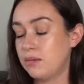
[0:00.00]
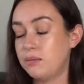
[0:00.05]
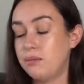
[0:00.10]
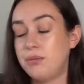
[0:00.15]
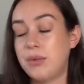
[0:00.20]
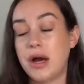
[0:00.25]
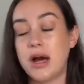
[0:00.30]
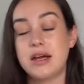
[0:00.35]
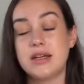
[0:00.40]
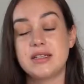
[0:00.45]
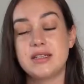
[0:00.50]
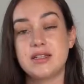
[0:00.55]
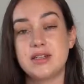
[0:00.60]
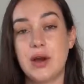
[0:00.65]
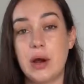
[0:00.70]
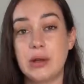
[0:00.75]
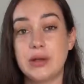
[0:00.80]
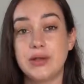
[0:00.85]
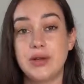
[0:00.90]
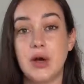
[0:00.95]
But
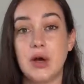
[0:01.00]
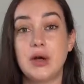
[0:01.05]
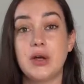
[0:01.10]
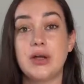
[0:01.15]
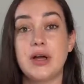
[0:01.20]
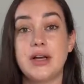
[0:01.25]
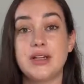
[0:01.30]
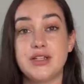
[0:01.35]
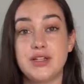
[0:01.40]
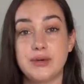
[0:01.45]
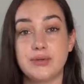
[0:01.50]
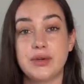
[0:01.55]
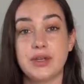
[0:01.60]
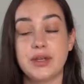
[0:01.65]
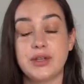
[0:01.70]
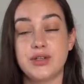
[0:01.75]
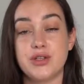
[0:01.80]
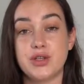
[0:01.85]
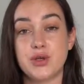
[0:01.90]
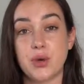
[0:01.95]
all in all, I do
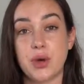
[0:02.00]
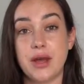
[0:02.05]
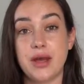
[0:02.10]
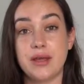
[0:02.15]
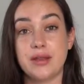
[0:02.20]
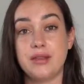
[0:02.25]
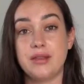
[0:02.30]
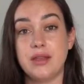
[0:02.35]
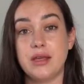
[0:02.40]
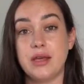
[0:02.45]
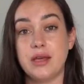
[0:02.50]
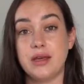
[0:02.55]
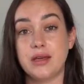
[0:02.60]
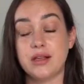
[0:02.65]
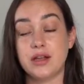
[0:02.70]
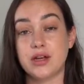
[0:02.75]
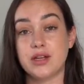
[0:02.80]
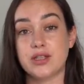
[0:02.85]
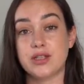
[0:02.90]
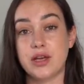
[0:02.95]
really enjoy the
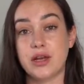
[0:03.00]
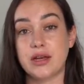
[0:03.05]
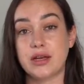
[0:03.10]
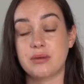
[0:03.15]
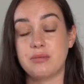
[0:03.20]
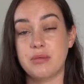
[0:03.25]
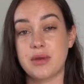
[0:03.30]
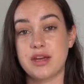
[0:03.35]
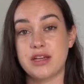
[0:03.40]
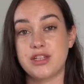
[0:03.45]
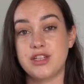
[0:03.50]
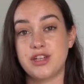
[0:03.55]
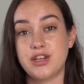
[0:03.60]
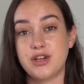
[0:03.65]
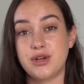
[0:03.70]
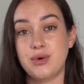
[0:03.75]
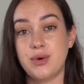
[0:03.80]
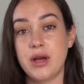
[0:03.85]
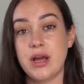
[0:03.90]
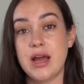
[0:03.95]
Clarisonic Mia
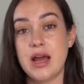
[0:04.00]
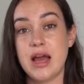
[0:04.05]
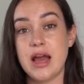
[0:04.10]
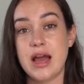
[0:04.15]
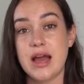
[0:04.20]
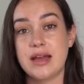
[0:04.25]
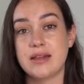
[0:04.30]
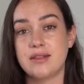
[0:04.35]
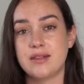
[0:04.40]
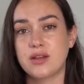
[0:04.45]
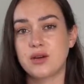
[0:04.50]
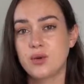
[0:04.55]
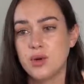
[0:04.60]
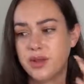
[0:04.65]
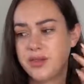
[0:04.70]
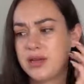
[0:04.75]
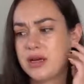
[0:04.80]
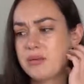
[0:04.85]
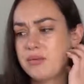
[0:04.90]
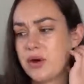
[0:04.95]
two. And the
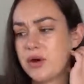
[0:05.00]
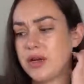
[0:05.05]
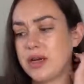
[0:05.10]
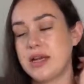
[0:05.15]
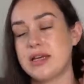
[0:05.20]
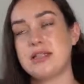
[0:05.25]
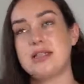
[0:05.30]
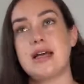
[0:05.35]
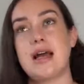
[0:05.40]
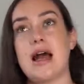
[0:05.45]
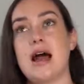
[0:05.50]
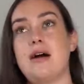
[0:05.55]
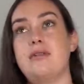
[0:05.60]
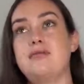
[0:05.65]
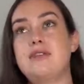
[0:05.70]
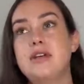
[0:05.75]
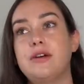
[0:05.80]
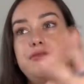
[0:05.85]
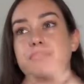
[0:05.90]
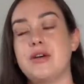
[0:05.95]
cool thing about it is they
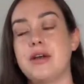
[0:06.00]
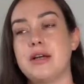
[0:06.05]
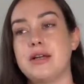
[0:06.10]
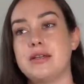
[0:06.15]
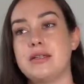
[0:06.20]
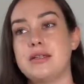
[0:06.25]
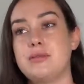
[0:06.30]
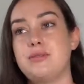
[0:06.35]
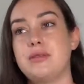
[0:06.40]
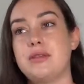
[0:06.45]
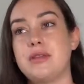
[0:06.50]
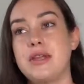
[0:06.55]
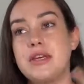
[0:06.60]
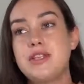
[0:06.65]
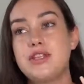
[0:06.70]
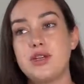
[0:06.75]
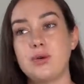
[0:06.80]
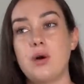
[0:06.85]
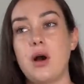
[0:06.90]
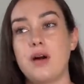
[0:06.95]
have different,
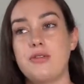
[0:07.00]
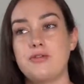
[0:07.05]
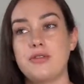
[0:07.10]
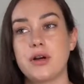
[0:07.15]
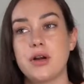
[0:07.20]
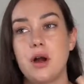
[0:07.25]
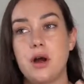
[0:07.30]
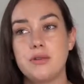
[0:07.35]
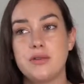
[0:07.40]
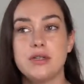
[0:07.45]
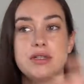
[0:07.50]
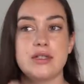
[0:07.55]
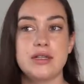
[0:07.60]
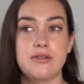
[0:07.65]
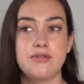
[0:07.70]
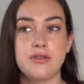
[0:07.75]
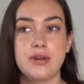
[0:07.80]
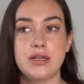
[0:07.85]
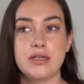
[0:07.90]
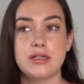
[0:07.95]
they do offer all these
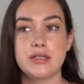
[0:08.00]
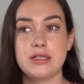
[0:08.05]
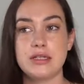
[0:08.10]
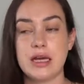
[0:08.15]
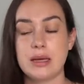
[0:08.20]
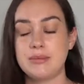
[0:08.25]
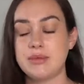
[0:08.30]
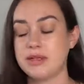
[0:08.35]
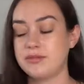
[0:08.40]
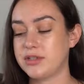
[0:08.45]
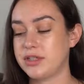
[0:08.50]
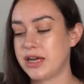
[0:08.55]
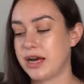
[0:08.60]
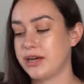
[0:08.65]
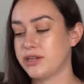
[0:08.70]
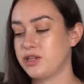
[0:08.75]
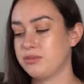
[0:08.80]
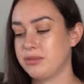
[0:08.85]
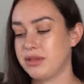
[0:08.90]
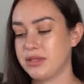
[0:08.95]
different types of
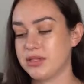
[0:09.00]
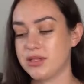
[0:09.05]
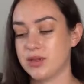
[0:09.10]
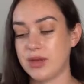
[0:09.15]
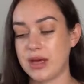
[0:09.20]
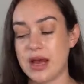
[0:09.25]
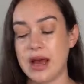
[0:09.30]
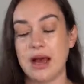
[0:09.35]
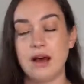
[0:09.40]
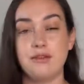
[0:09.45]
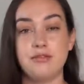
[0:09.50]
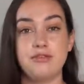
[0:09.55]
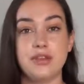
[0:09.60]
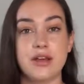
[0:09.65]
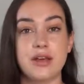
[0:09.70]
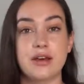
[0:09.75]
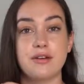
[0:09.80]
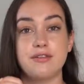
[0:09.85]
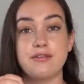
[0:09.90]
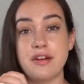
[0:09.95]
attachments. So they have
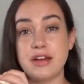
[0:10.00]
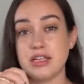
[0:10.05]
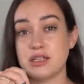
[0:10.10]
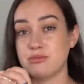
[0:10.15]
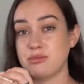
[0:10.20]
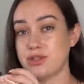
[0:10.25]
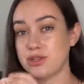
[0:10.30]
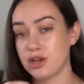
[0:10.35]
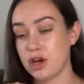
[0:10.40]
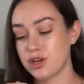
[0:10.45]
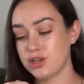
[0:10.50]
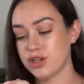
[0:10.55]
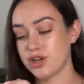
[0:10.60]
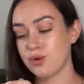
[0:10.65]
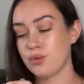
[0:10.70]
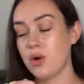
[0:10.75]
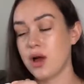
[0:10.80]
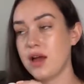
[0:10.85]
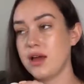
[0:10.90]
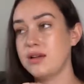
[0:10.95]
like a face
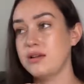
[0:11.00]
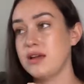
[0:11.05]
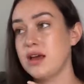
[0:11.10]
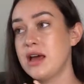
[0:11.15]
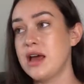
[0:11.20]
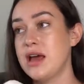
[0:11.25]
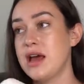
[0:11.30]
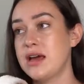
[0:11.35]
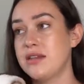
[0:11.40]
massager one.